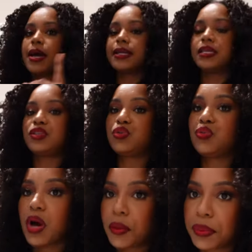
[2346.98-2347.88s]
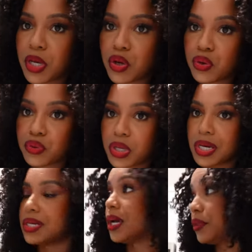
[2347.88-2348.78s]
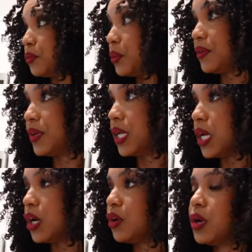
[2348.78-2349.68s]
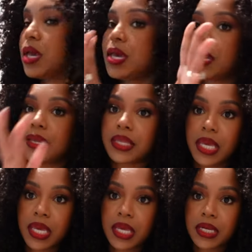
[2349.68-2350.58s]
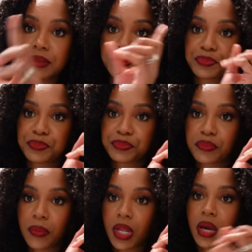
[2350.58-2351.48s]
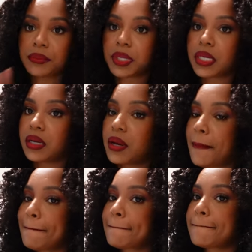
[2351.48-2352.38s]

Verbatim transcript: I need to upload another week video and then I'm gonna,